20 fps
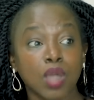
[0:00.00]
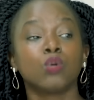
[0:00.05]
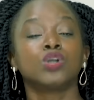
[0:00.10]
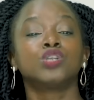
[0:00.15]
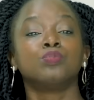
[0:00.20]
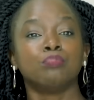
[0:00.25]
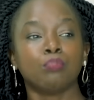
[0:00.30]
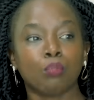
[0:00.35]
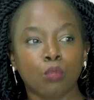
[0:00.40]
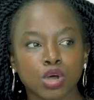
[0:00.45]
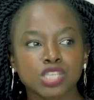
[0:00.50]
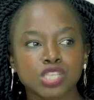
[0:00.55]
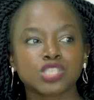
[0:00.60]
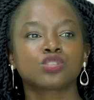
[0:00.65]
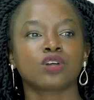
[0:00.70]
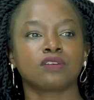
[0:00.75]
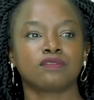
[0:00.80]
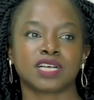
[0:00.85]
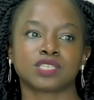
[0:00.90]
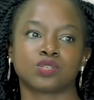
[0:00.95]
Would, most
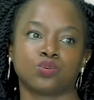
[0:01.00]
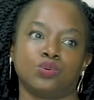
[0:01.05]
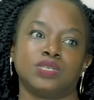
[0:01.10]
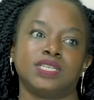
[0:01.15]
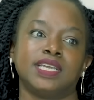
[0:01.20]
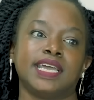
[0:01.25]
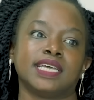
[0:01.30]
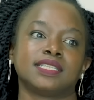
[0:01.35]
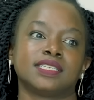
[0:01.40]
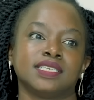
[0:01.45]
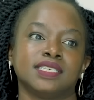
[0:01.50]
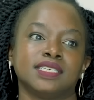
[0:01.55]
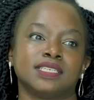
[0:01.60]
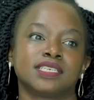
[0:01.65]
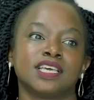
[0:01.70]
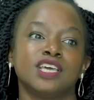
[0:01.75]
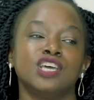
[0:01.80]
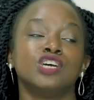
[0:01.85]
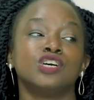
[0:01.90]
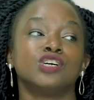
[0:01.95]
of yeah. us would get it.
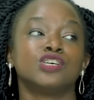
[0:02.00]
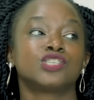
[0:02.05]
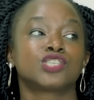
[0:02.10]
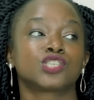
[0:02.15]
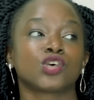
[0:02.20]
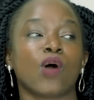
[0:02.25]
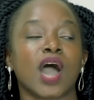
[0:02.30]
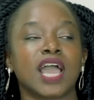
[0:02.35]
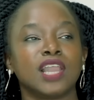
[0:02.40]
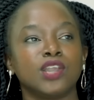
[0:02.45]
Absolutely. Yeah. So I